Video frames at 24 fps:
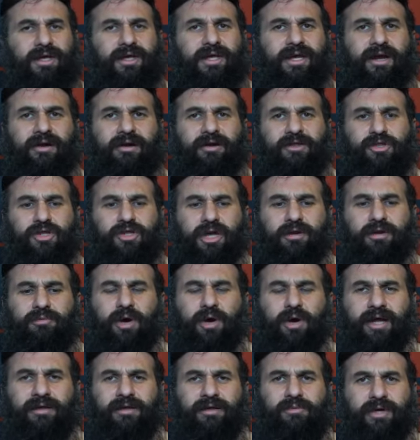Garrett J.
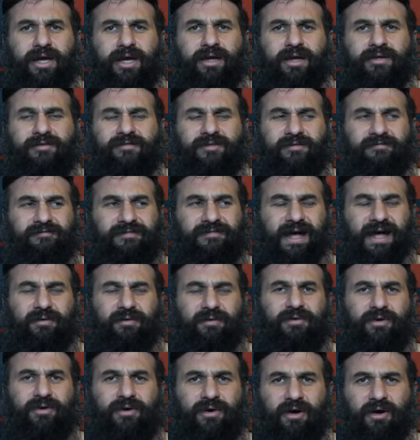White uh, is the
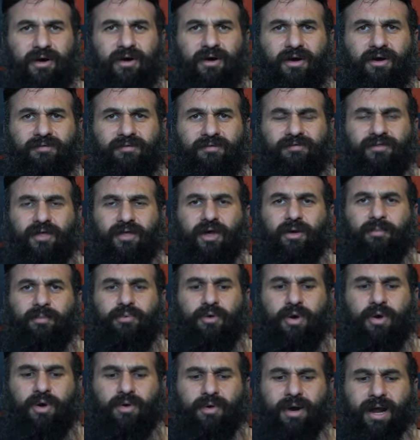founder of the
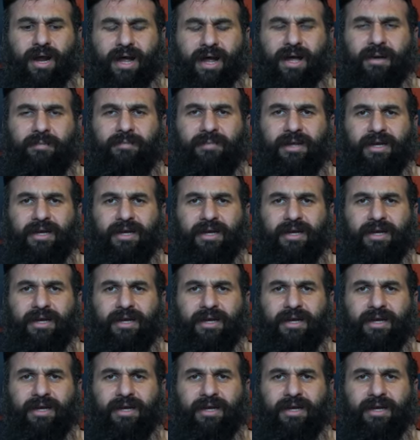program.